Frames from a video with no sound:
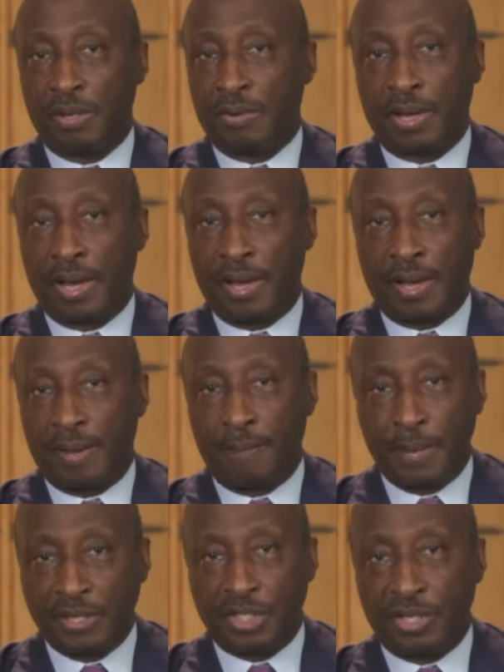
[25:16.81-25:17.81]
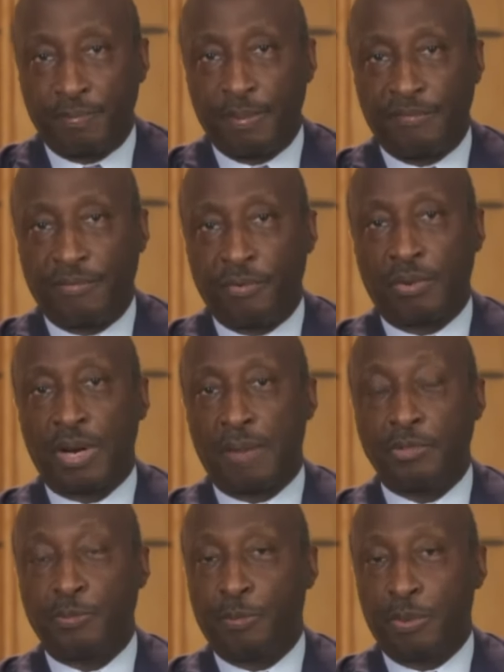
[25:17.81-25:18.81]
You know, I mentioned before,
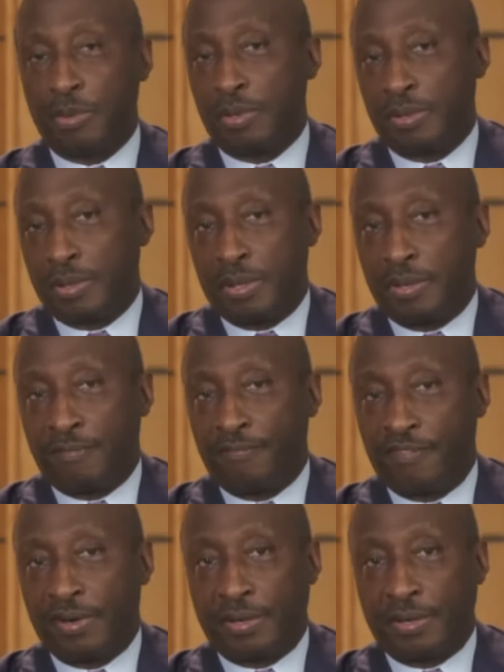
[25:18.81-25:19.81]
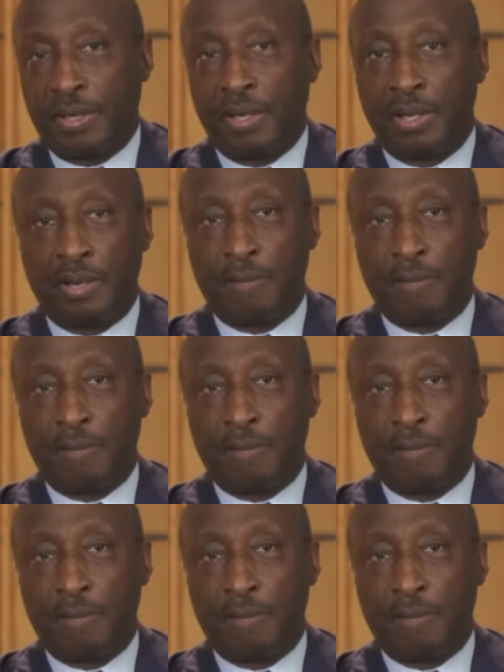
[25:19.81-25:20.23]
I was born in a fairly